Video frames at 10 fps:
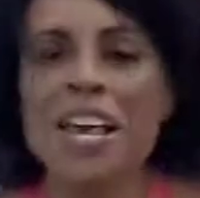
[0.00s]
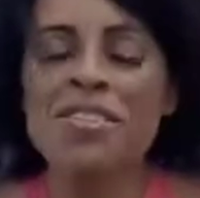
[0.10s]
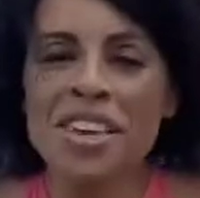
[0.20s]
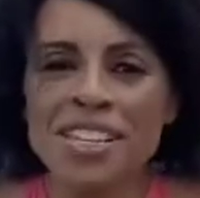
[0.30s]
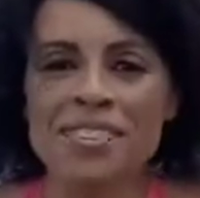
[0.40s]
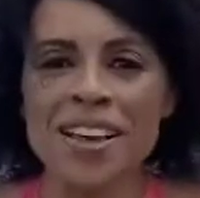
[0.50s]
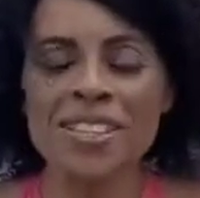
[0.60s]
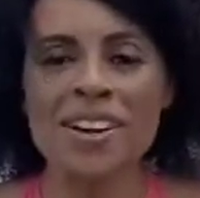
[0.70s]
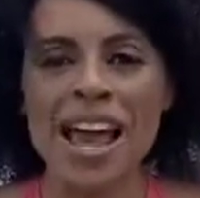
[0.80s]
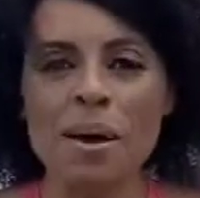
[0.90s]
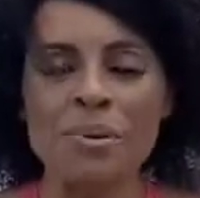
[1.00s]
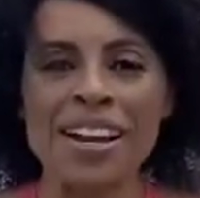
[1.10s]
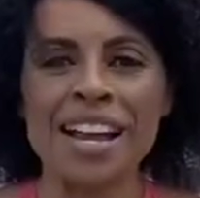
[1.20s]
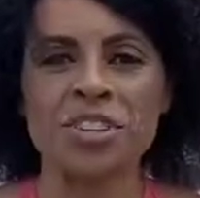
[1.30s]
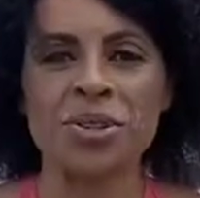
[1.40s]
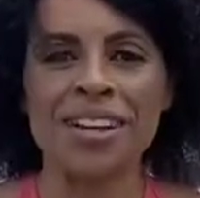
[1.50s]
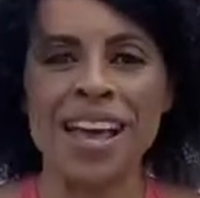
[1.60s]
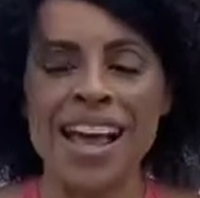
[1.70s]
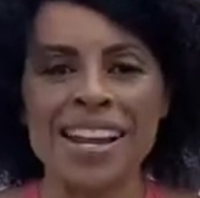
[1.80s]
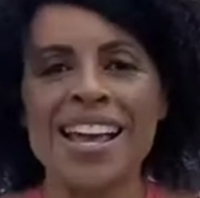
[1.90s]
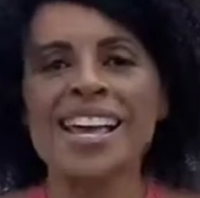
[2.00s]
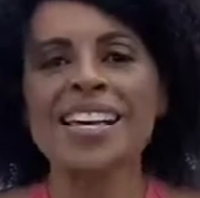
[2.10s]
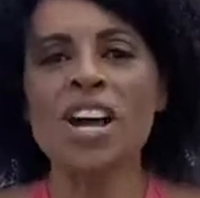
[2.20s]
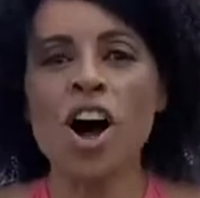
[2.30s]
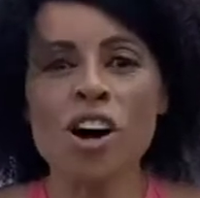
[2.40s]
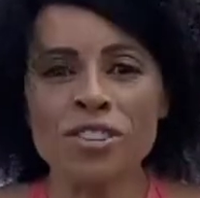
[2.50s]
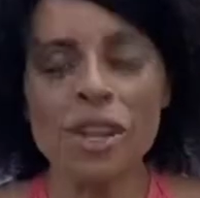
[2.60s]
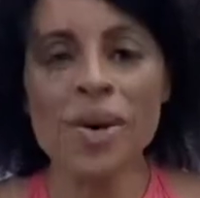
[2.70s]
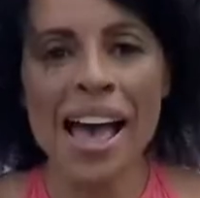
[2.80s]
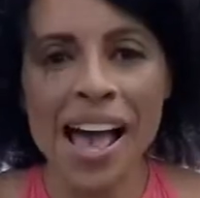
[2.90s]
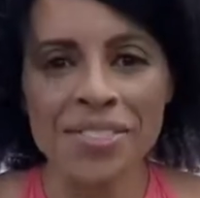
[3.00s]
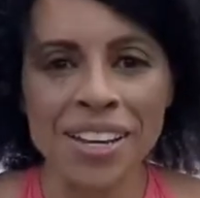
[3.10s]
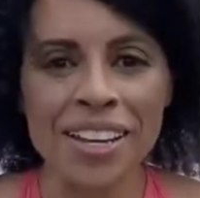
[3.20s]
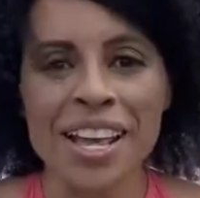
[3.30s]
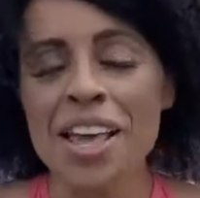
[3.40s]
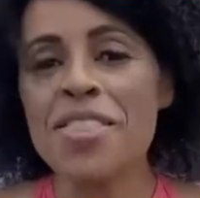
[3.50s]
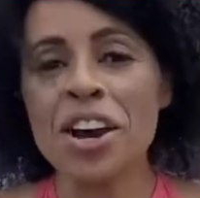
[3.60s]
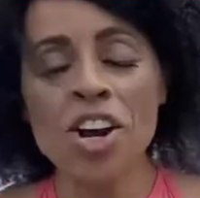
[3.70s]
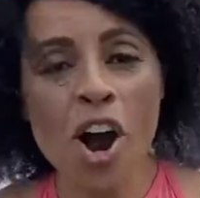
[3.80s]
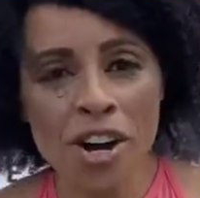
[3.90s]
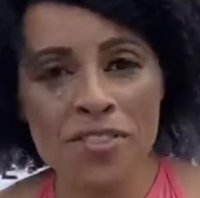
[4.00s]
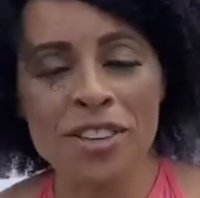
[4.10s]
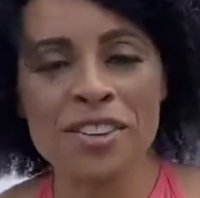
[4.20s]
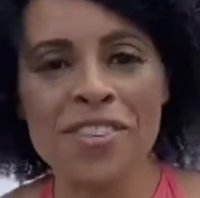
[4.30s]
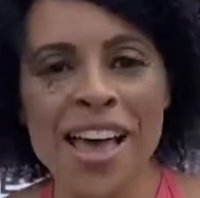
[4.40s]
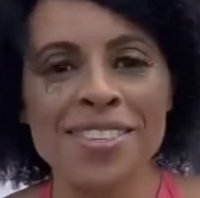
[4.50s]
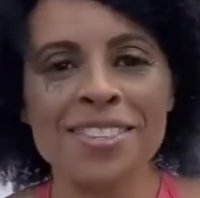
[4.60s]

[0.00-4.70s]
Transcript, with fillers: These events are happening as Trinidad is also having their carnival events.